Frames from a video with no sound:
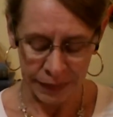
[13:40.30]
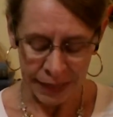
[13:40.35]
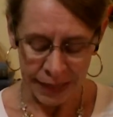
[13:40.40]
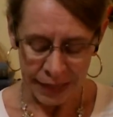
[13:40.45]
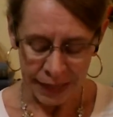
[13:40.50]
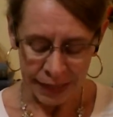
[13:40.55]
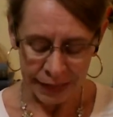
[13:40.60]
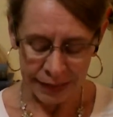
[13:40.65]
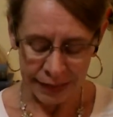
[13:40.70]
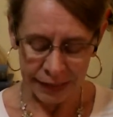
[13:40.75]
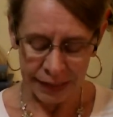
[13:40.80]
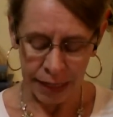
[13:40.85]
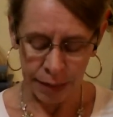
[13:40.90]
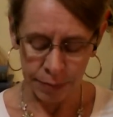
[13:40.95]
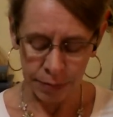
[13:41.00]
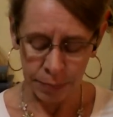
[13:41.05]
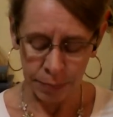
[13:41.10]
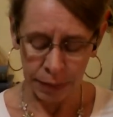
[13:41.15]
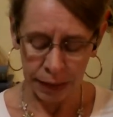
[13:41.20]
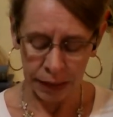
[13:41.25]
And they
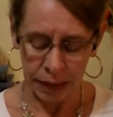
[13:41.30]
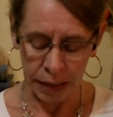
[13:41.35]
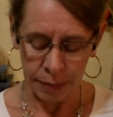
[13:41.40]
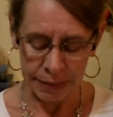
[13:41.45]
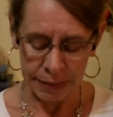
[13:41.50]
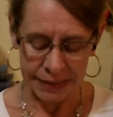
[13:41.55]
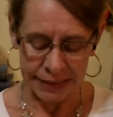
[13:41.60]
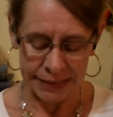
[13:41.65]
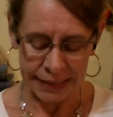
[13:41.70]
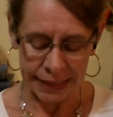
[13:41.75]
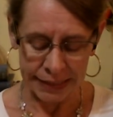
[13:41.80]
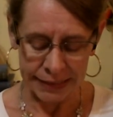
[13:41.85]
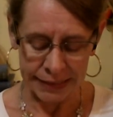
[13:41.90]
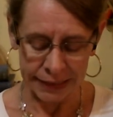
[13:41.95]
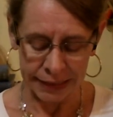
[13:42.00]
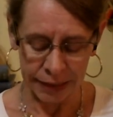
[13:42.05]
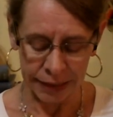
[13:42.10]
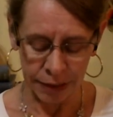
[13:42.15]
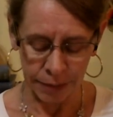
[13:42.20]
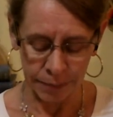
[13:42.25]
came to Balaam, and said to
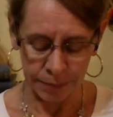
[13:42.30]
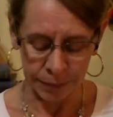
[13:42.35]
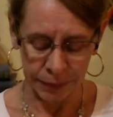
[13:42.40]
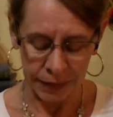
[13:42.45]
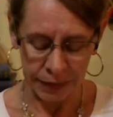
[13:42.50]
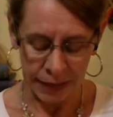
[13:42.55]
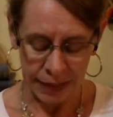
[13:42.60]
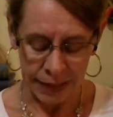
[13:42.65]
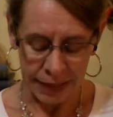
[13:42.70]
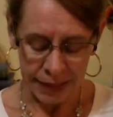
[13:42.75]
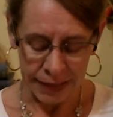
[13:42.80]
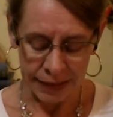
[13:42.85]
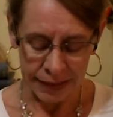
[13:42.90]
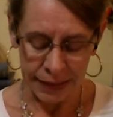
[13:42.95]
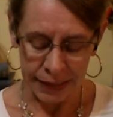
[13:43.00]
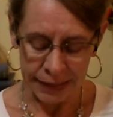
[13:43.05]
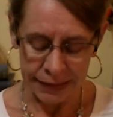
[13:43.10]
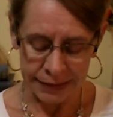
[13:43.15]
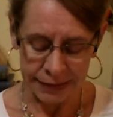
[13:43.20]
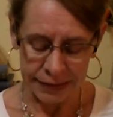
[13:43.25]
him,
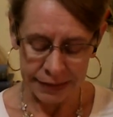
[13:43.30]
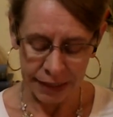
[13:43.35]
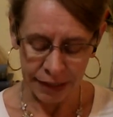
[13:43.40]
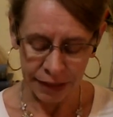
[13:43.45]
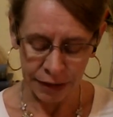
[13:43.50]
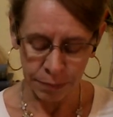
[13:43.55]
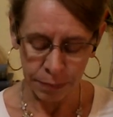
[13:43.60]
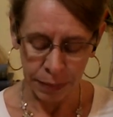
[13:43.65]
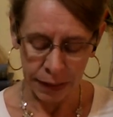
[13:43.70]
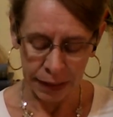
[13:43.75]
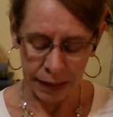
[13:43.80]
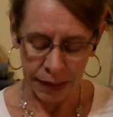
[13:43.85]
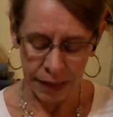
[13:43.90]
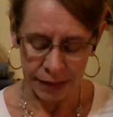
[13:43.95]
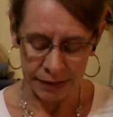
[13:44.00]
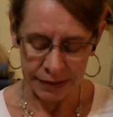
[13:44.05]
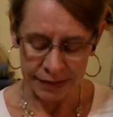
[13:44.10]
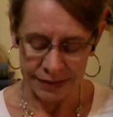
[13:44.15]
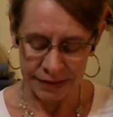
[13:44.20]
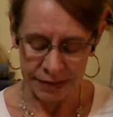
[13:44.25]
Thus saith
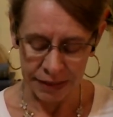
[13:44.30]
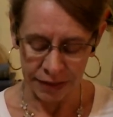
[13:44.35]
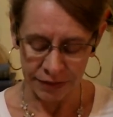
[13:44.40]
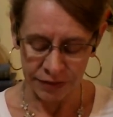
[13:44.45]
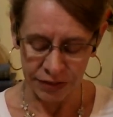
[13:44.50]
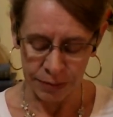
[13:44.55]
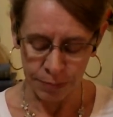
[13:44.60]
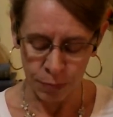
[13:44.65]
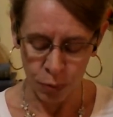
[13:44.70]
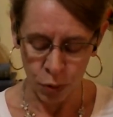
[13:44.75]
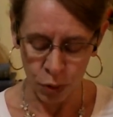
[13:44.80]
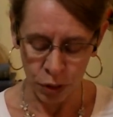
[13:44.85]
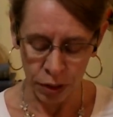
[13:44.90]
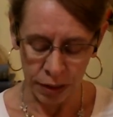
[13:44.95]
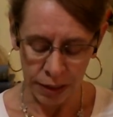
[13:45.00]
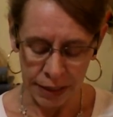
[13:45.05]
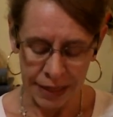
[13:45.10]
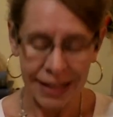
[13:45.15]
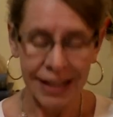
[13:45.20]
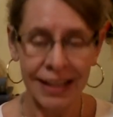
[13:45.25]
Balak the son of
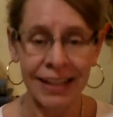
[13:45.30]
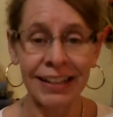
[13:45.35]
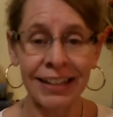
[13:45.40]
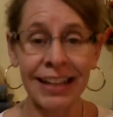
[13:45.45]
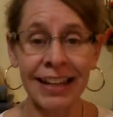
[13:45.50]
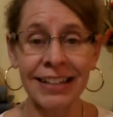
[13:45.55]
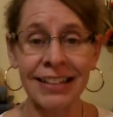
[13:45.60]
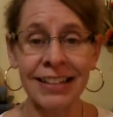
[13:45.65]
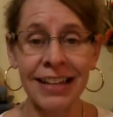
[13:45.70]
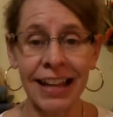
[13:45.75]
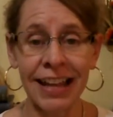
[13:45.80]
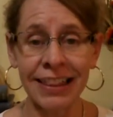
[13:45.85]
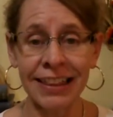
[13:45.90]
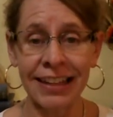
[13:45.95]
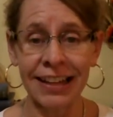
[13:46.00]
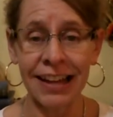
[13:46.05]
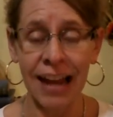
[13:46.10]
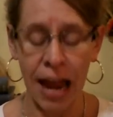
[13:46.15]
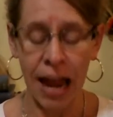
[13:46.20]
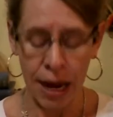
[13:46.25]
Zippor, Let
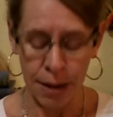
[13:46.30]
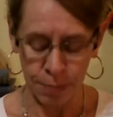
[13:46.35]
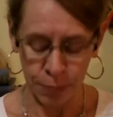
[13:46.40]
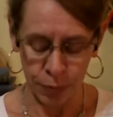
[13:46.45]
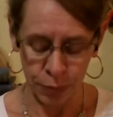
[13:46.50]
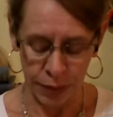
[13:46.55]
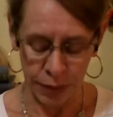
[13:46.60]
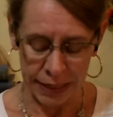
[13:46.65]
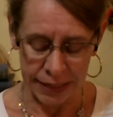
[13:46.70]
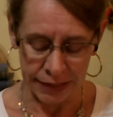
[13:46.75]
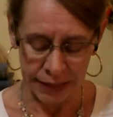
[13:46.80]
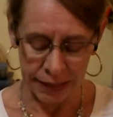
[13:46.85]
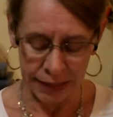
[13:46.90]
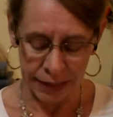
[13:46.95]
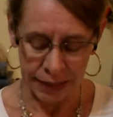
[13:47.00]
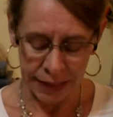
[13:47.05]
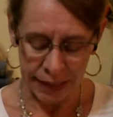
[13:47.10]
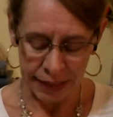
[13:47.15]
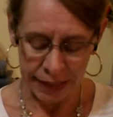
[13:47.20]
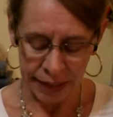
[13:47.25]
nothing, I pray
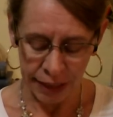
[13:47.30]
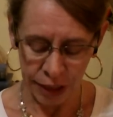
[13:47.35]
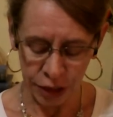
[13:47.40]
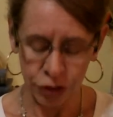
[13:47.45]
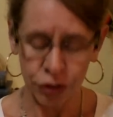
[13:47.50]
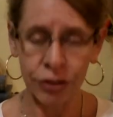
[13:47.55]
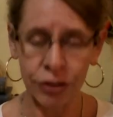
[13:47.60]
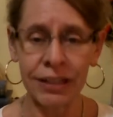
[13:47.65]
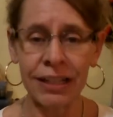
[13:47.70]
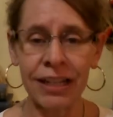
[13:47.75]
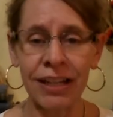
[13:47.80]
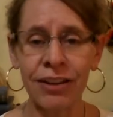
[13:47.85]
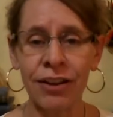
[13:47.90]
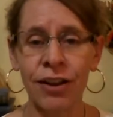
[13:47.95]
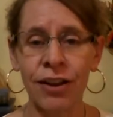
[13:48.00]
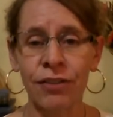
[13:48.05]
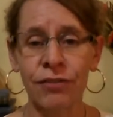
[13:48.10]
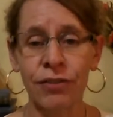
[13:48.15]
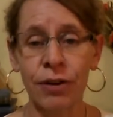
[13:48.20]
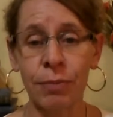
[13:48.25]
thee, hinder thee
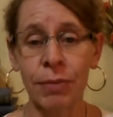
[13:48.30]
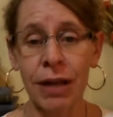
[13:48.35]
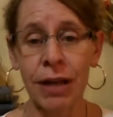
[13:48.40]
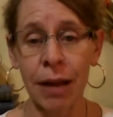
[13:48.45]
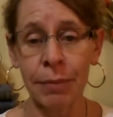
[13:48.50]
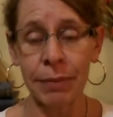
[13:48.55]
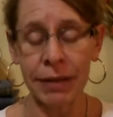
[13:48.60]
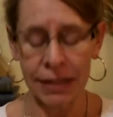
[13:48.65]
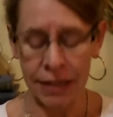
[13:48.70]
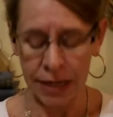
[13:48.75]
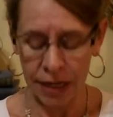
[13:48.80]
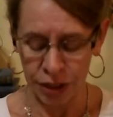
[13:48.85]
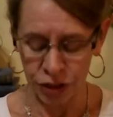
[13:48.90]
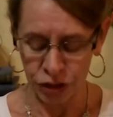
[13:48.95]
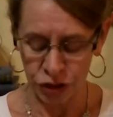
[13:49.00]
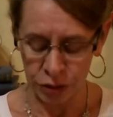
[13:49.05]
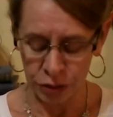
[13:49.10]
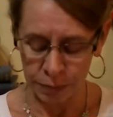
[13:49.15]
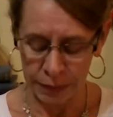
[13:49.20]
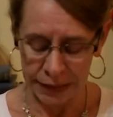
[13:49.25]
from coming
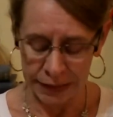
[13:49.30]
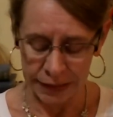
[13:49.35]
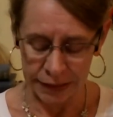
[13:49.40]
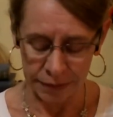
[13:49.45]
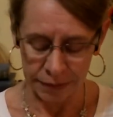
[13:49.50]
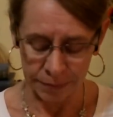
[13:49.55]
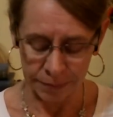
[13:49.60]
unto me.